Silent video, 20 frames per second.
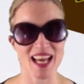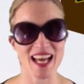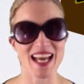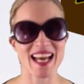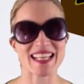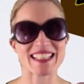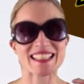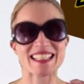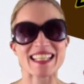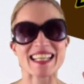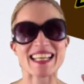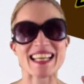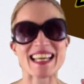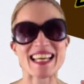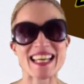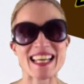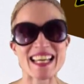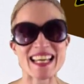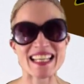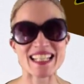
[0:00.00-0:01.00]
Être
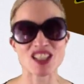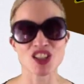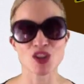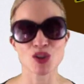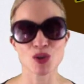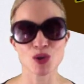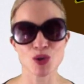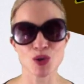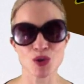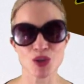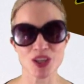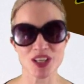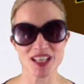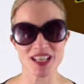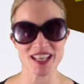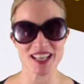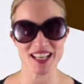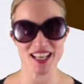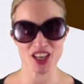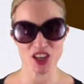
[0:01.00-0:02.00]

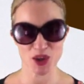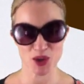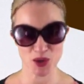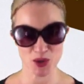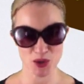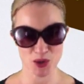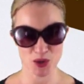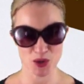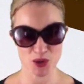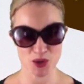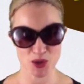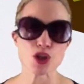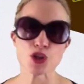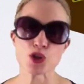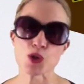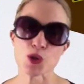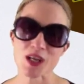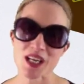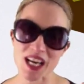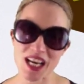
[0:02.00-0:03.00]
étonné que.
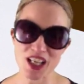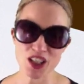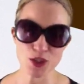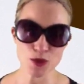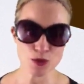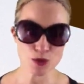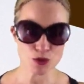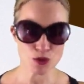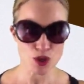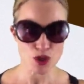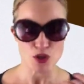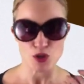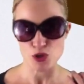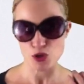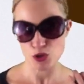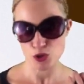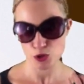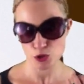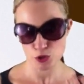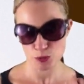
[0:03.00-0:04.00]
You can use
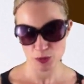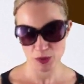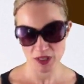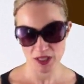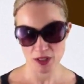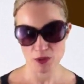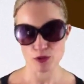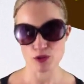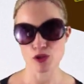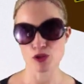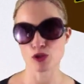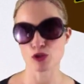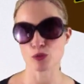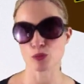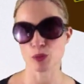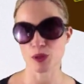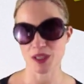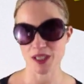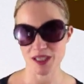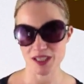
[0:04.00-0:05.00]
surpris or
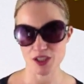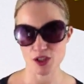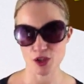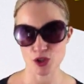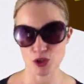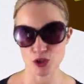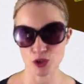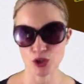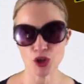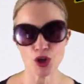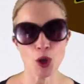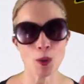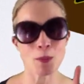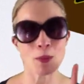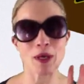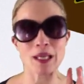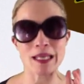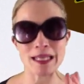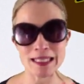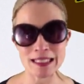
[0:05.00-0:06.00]
surprise que,
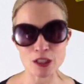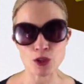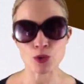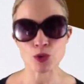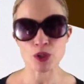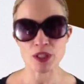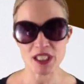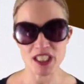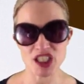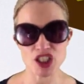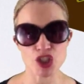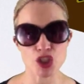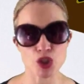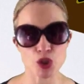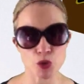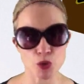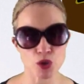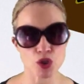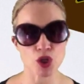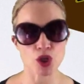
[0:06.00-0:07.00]
but étonné is
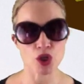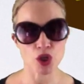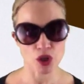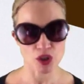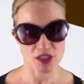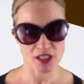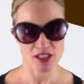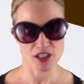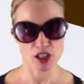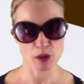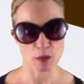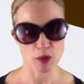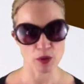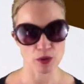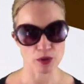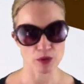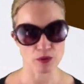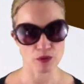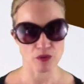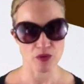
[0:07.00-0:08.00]
used a lot in
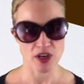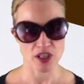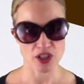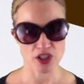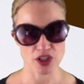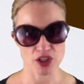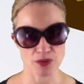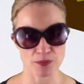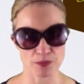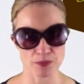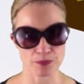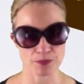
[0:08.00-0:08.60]
spoken French.